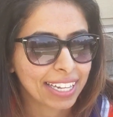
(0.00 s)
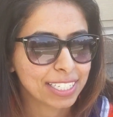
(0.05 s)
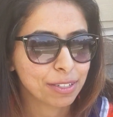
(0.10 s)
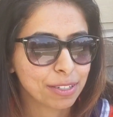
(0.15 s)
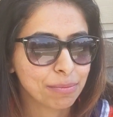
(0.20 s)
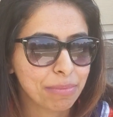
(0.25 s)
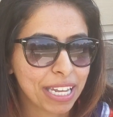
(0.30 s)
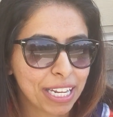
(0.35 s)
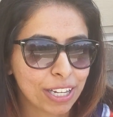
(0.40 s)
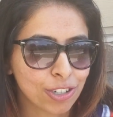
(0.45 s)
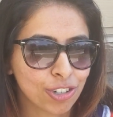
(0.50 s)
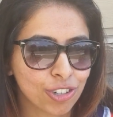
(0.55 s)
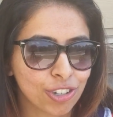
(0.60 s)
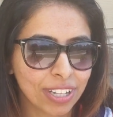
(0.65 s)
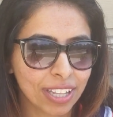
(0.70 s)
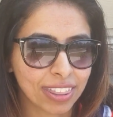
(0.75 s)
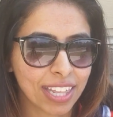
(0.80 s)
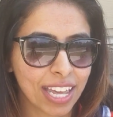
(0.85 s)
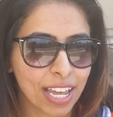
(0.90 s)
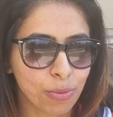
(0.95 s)
I had to make
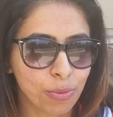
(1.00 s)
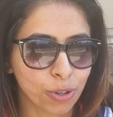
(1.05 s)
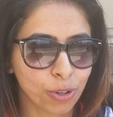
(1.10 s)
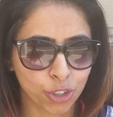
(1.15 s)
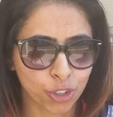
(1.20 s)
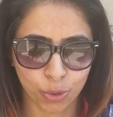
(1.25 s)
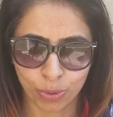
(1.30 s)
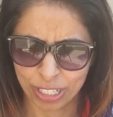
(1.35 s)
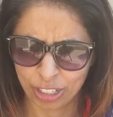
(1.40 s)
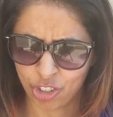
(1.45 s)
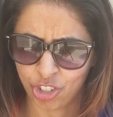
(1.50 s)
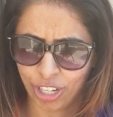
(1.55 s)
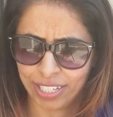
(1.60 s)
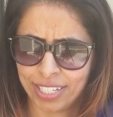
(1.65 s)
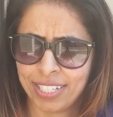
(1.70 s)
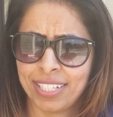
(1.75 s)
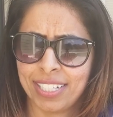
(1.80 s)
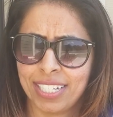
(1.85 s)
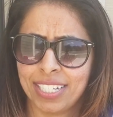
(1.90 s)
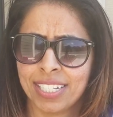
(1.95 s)
sure that they were doing
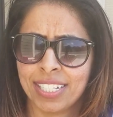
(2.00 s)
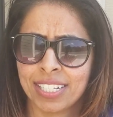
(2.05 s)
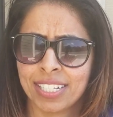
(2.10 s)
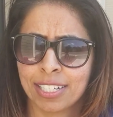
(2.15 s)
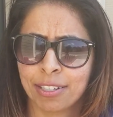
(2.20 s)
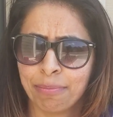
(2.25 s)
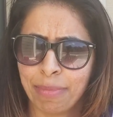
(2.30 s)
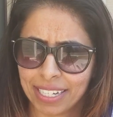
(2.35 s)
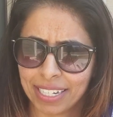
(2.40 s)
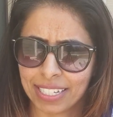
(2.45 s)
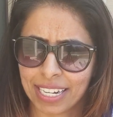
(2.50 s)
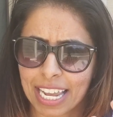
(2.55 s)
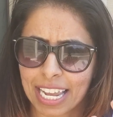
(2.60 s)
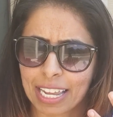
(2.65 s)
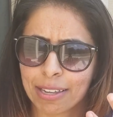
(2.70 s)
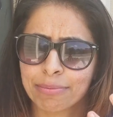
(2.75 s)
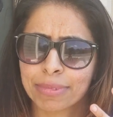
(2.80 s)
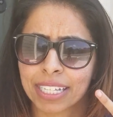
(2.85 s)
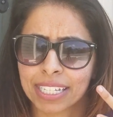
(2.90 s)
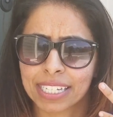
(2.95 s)
justice to my
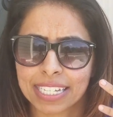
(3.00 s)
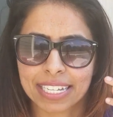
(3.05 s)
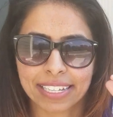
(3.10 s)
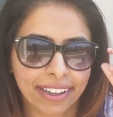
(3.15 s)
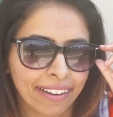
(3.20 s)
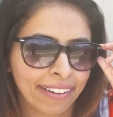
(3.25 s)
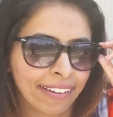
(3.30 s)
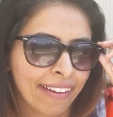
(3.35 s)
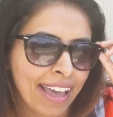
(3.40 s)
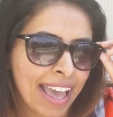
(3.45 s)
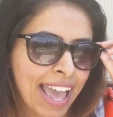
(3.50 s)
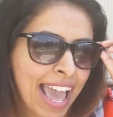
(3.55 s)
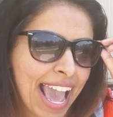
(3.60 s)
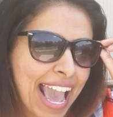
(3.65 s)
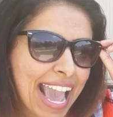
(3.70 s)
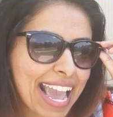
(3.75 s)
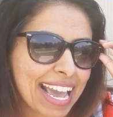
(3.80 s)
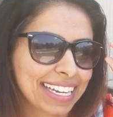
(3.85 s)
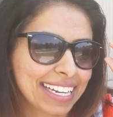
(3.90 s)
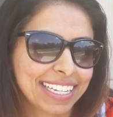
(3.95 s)
name, Kanika.
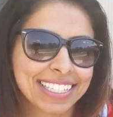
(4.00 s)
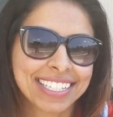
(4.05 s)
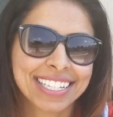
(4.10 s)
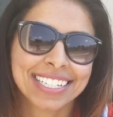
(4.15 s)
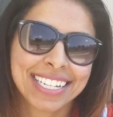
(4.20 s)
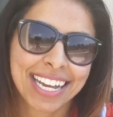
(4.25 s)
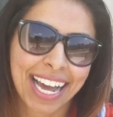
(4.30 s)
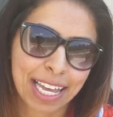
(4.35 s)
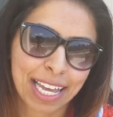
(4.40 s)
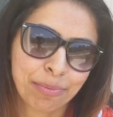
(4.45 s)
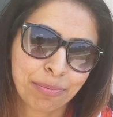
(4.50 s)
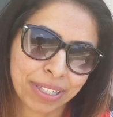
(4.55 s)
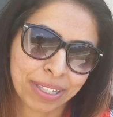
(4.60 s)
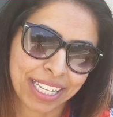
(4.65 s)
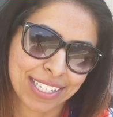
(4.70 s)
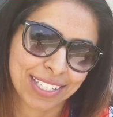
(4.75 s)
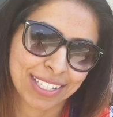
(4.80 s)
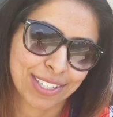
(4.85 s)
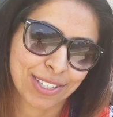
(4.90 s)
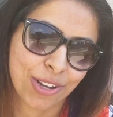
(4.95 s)
And it's a Thai
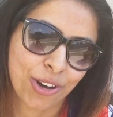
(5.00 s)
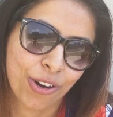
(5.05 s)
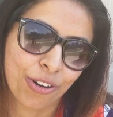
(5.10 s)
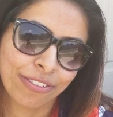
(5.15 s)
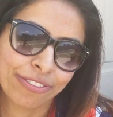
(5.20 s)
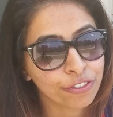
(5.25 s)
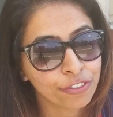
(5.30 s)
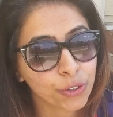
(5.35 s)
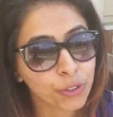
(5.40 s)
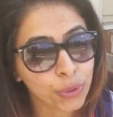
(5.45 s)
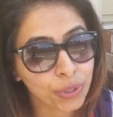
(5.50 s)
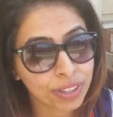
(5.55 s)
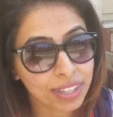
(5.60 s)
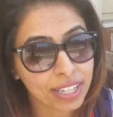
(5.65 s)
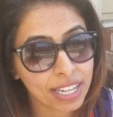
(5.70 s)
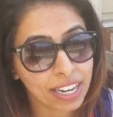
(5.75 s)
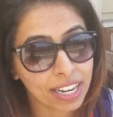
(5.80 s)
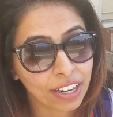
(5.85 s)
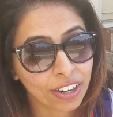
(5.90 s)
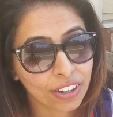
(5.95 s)
place, so the food
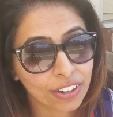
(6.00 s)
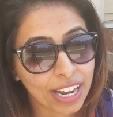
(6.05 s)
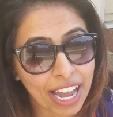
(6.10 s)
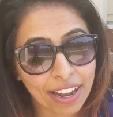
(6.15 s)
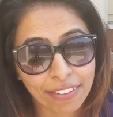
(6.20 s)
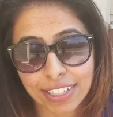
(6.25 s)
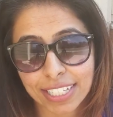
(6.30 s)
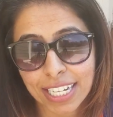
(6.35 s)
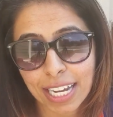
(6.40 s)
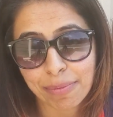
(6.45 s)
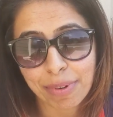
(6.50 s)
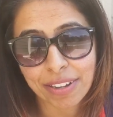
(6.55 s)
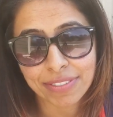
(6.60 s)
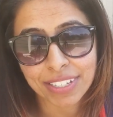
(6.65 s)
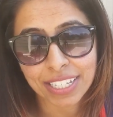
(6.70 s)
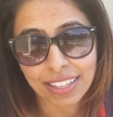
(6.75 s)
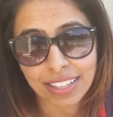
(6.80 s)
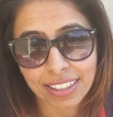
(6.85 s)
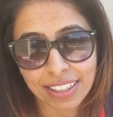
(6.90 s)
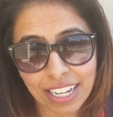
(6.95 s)
there, every time I've
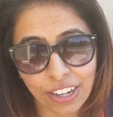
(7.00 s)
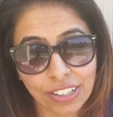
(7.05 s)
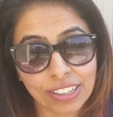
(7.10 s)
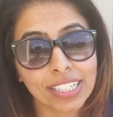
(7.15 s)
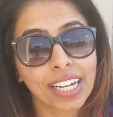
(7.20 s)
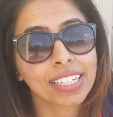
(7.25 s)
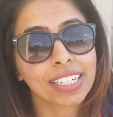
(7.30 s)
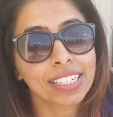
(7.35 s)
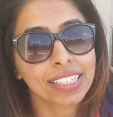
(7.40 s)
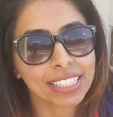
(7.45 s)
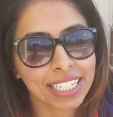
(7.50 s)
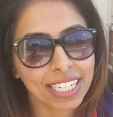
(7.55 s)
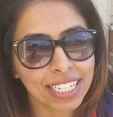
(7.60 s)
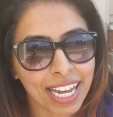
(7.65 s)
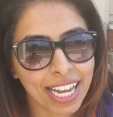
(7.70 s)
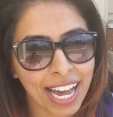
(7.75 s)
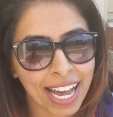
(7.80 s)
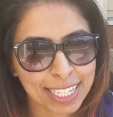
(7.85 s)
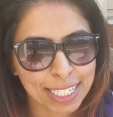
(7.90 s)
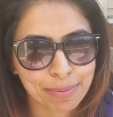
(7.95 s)
eaten there, luckily
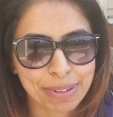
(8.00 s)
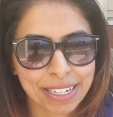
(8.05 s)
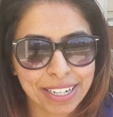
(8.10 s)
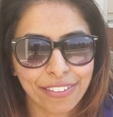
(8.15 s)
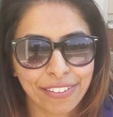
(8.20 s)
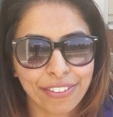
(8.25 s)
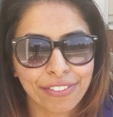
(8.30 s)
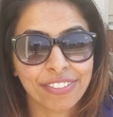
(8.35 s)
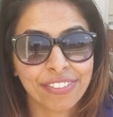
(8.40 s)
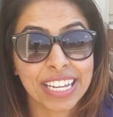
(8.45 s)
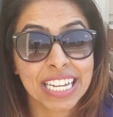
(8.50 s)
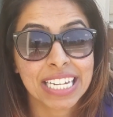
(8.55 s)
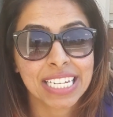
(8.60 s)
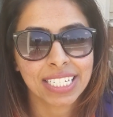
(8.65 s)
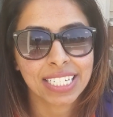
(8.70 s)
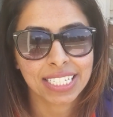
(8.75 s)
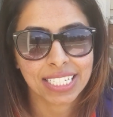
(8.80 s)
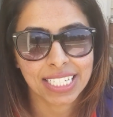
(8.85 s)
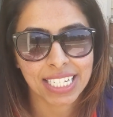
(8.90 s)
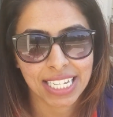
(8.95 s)
it has been
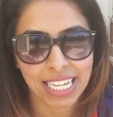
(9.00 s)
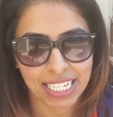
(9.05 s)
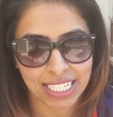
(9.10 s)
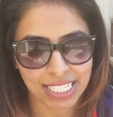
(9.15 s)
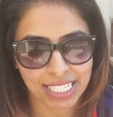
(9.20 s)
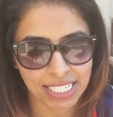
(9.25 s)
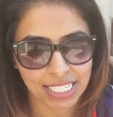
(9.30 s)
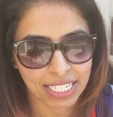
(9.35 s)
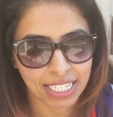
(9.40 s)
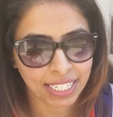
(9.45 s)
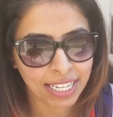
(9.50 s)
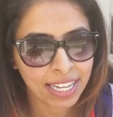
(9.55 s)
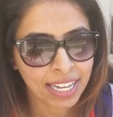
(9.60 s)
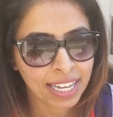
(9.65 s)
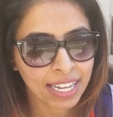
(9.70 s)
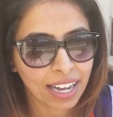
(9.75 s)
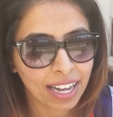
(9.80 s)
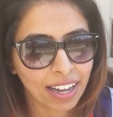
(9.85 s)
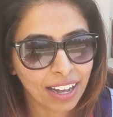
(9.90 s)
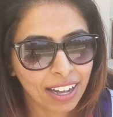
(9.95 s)
fantastic.
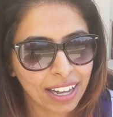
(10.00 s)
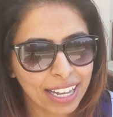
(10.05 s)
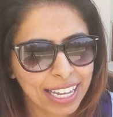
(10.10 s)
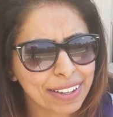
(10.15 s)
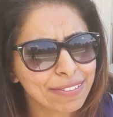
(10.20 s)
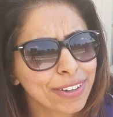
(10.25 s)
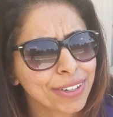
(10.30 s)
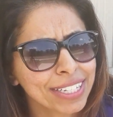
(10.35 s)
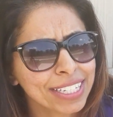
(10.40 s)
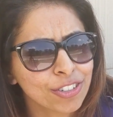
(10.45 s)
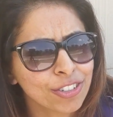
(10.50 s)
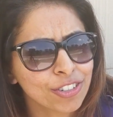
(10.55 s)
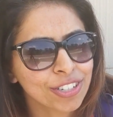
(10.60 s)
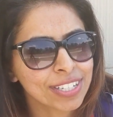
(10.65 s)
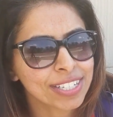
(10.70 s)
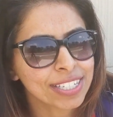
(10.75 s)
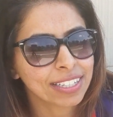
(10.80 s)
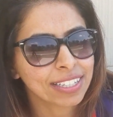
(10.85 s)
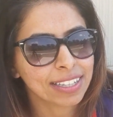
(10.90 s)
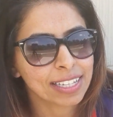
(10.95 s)
Very
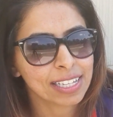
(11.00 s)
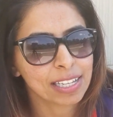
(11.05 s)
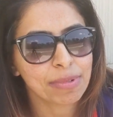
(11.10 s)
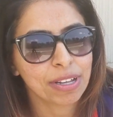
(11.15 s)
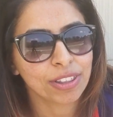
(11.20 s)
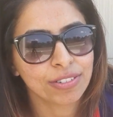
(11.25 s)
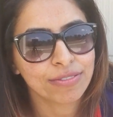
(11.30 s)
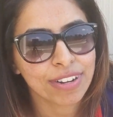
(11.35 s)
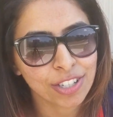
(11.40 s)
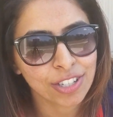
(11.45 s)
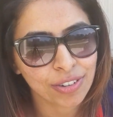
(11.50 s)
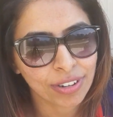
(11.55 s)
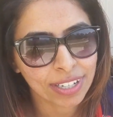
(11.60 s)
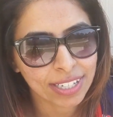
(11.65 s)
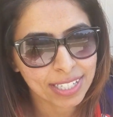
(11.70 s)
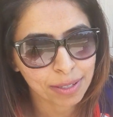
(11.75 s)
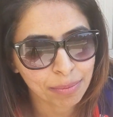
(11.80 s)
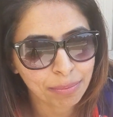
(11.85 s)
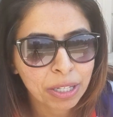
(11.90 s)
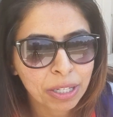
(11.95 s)
interesting thing about the restaurant,
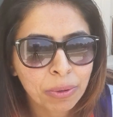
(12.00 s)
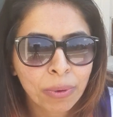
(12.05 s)
it's a